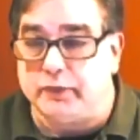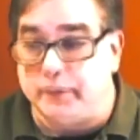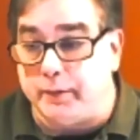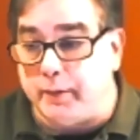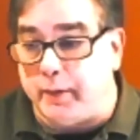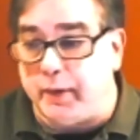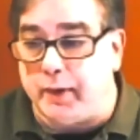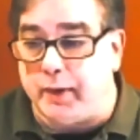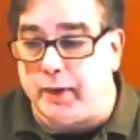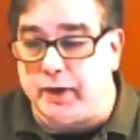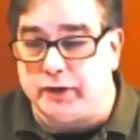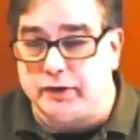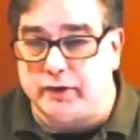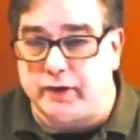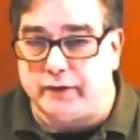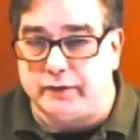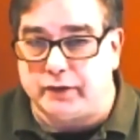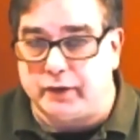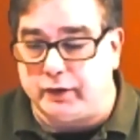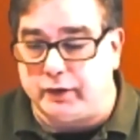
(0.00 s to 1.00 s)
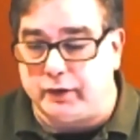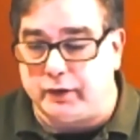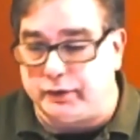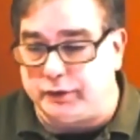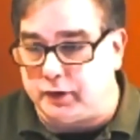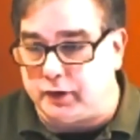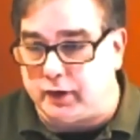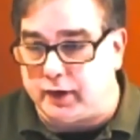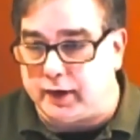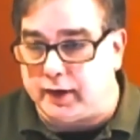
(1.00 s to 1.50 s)
I mean, administrative skills
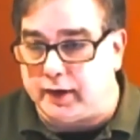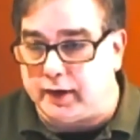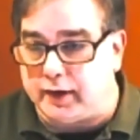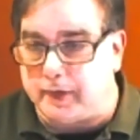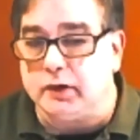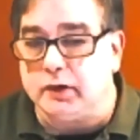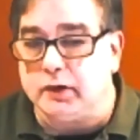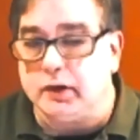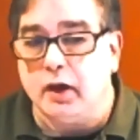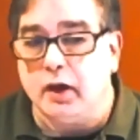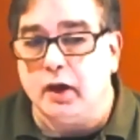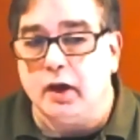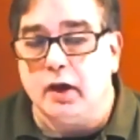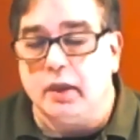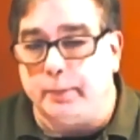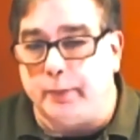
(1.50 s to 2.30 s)
are a given,